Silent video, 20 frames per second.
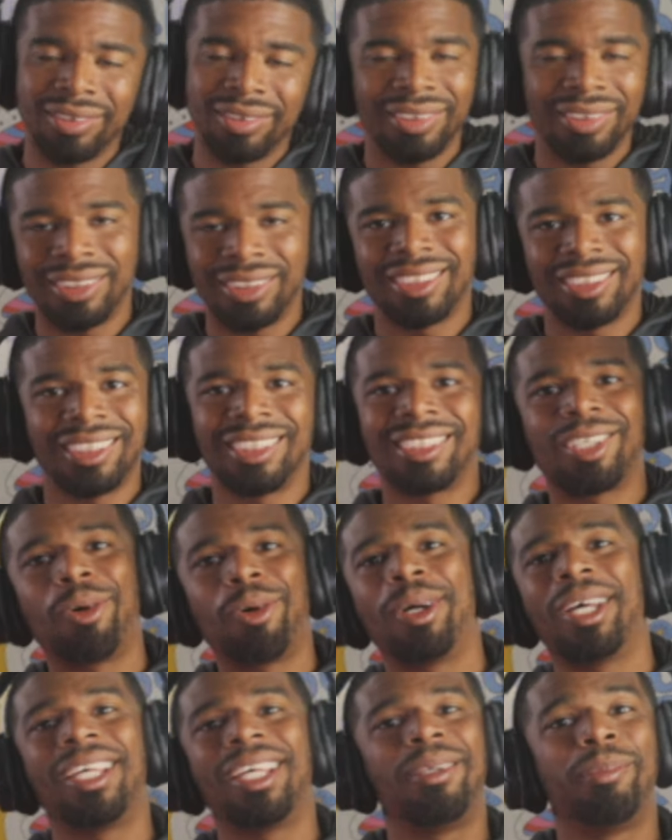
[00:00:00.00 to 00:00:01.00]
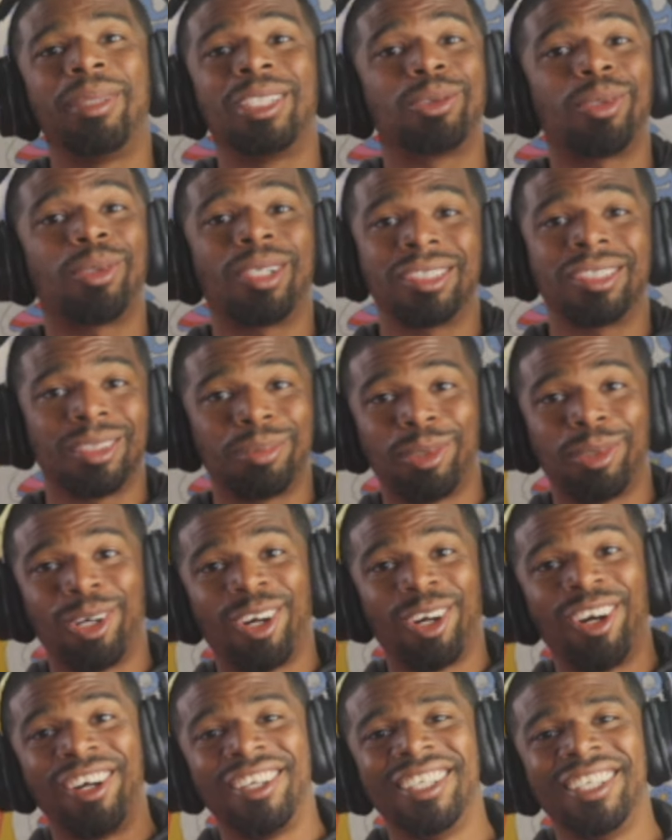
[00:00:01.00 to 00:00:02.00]
Just go ahead and binge watch them
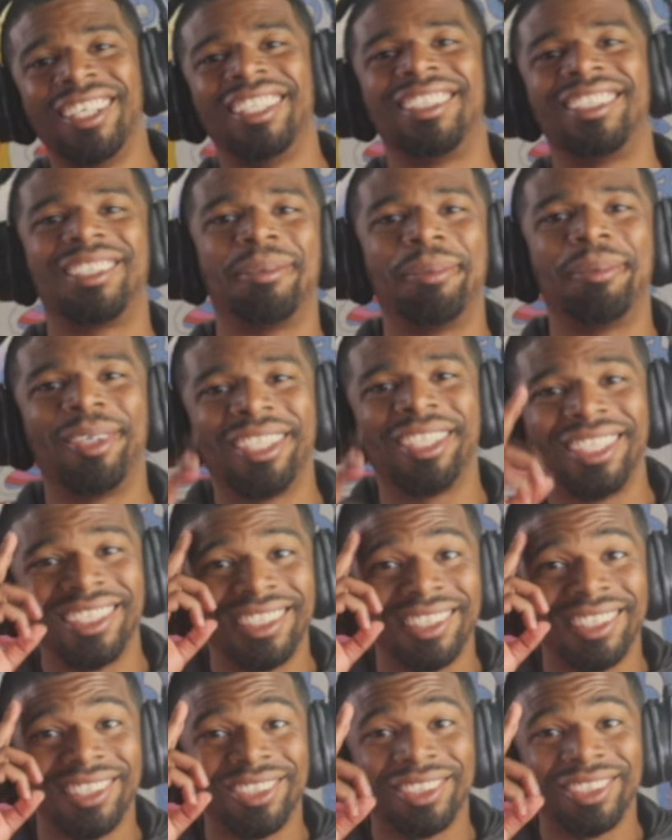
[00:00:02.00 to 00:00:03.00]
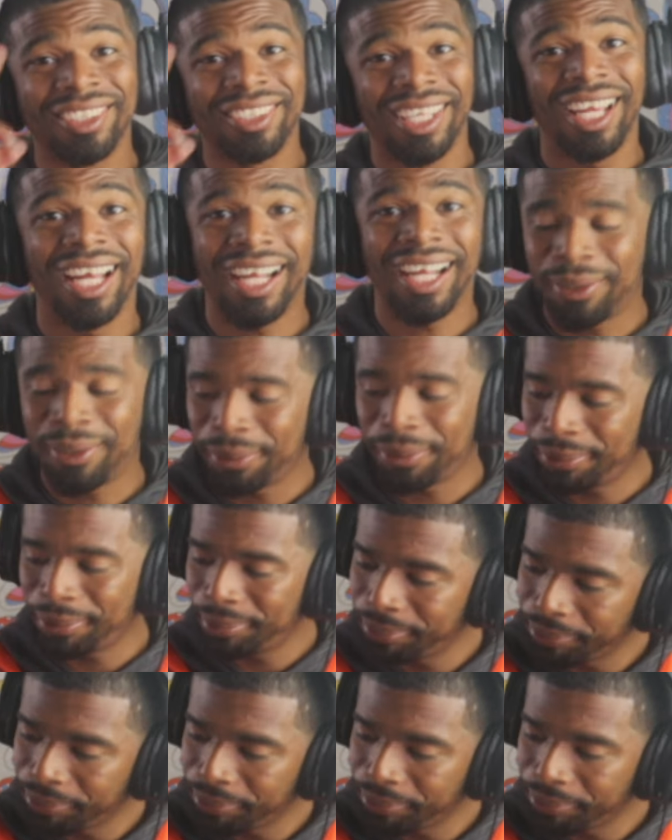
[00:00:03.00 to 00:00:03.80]
all. It's your boy D. Neal. Out.